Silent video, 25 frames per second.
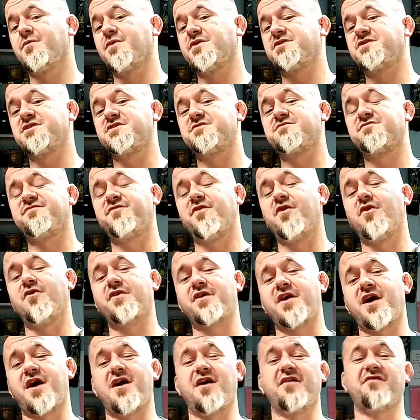which is
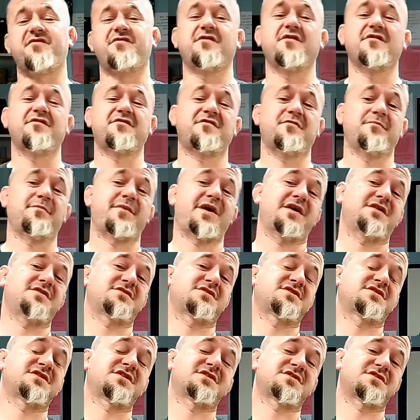4.5 foot for
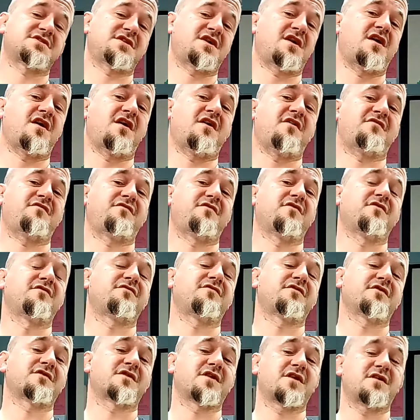males, 6.5
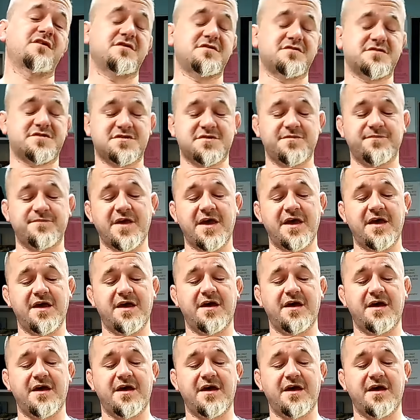foot for girls.